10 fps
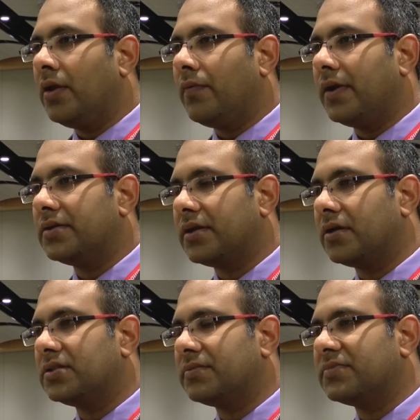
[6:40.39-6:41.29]
where there
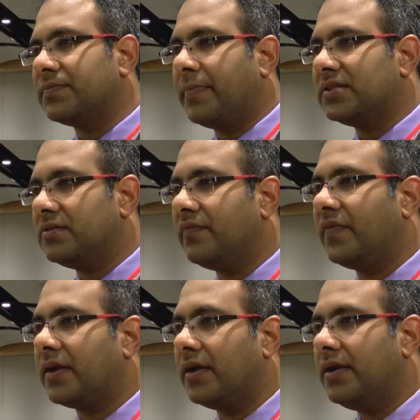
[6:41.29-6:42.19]
are some
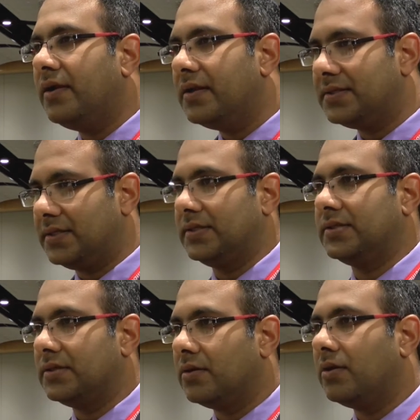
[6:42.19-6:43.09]
specific
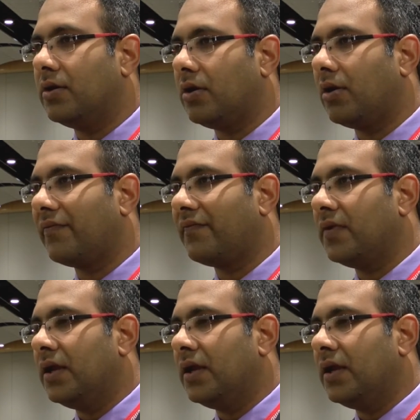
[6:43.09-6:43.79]
indices of